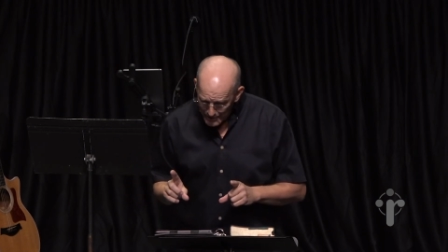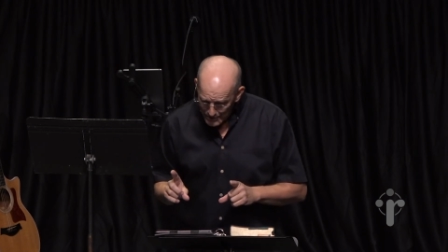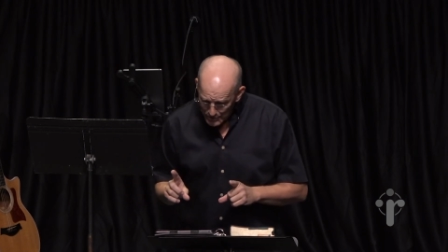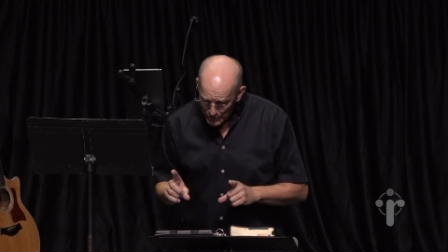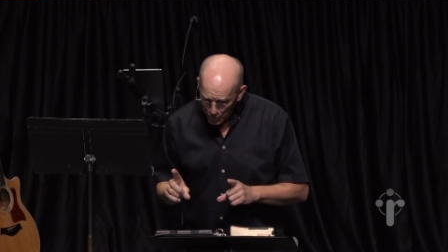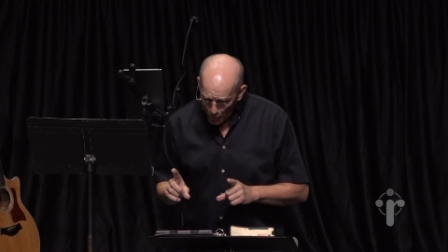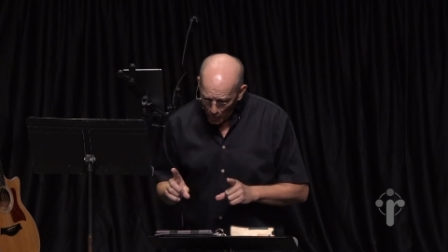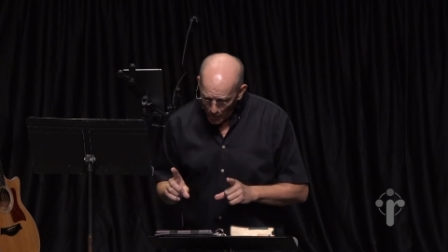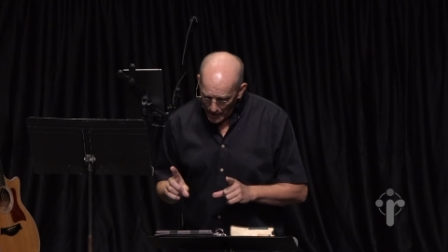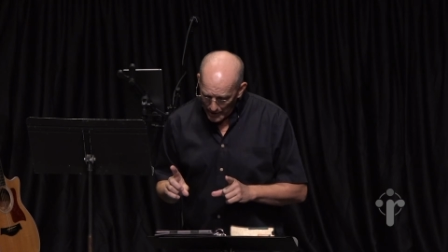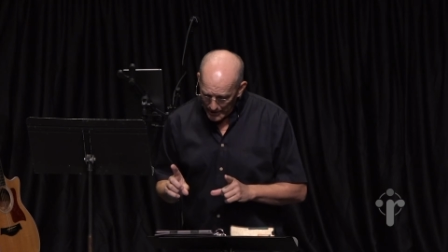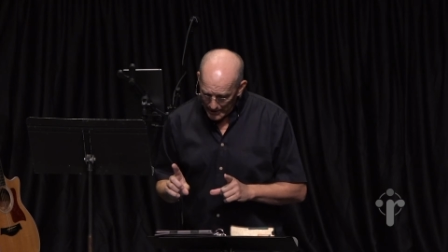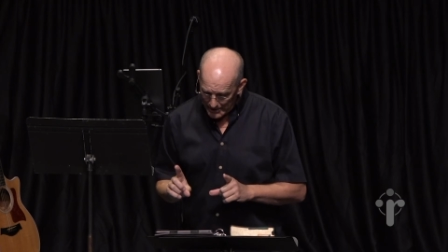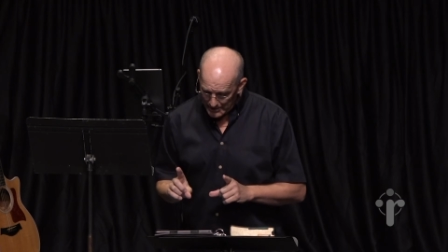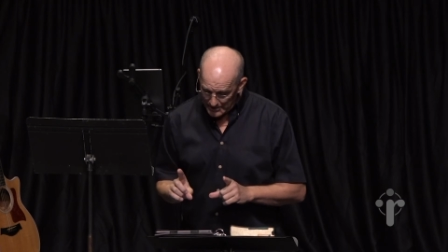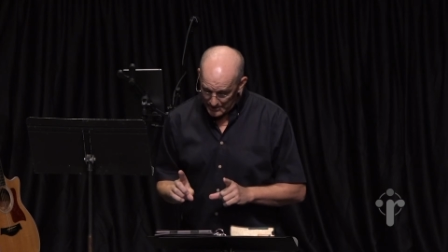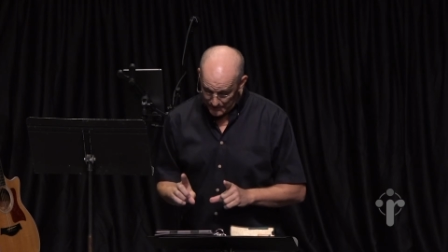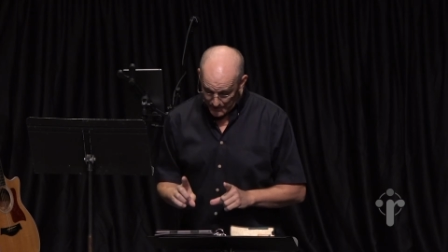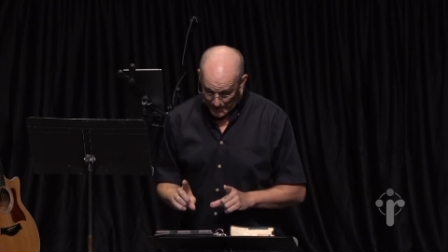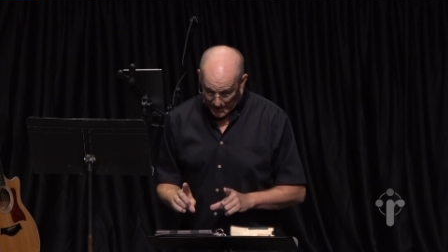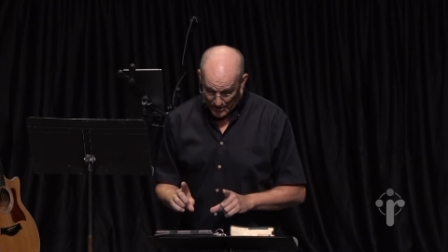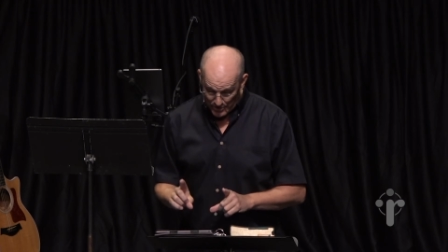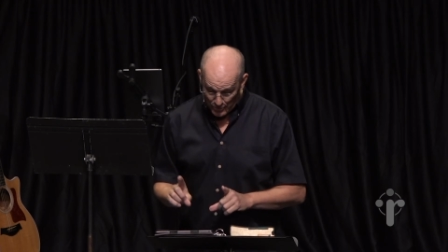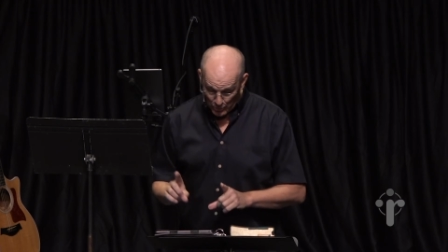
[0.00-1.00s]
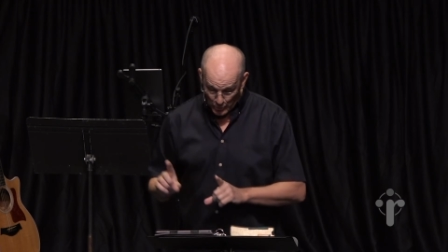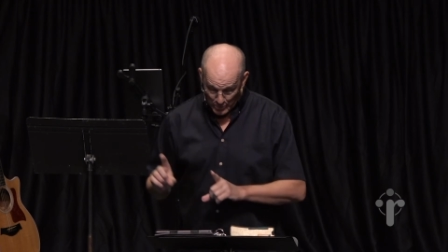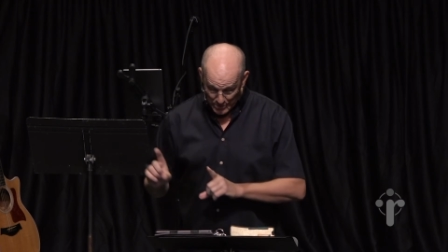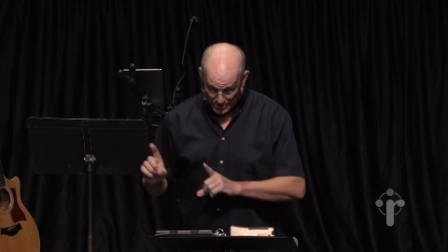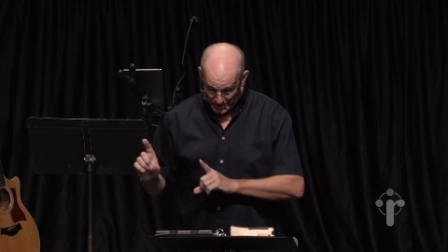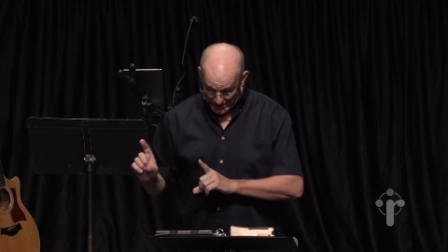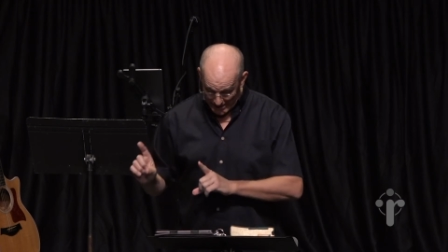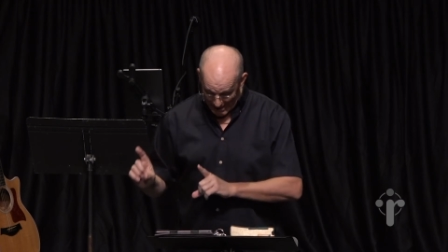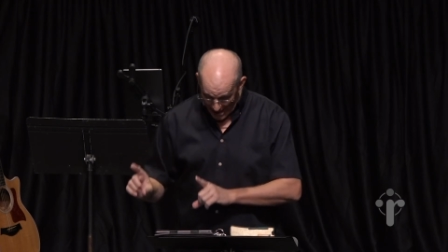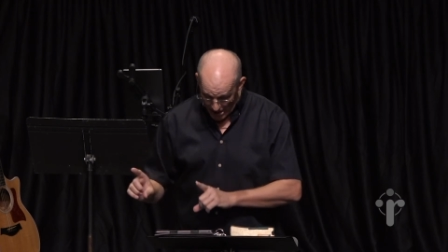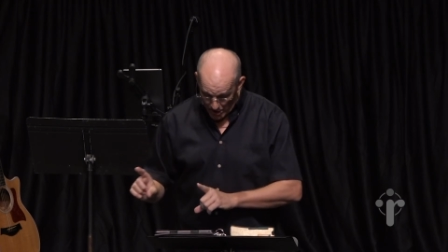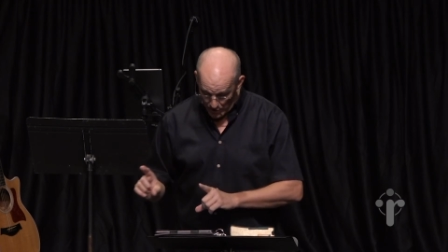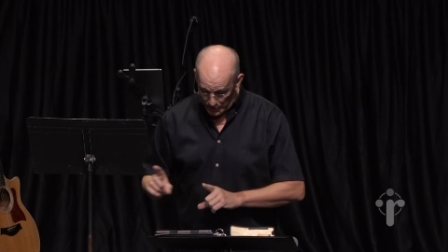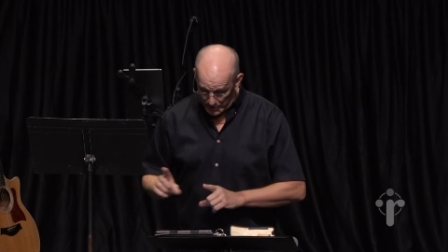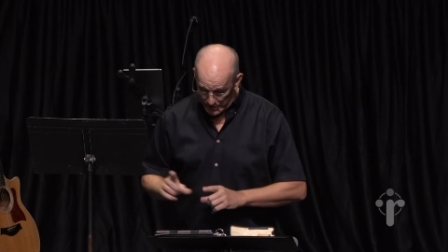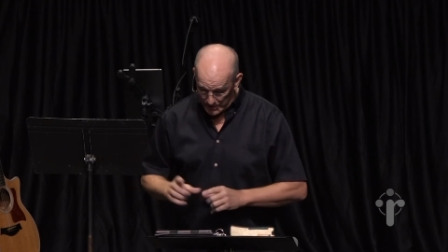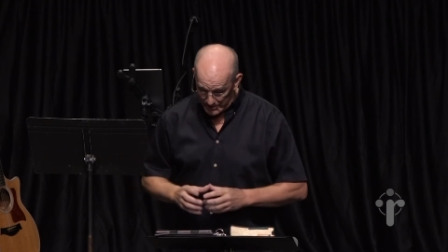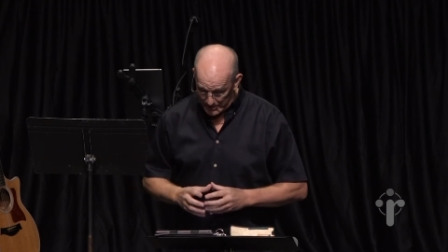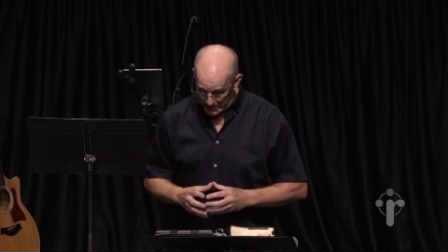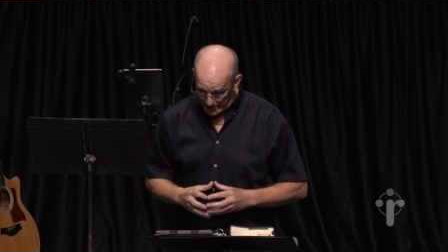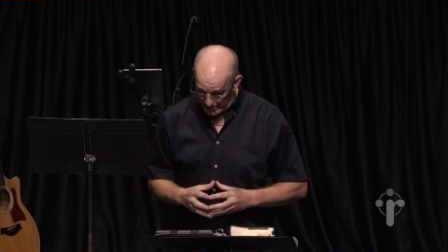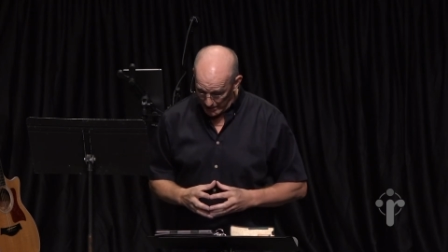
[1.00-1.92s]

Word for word: is why his faith was counted to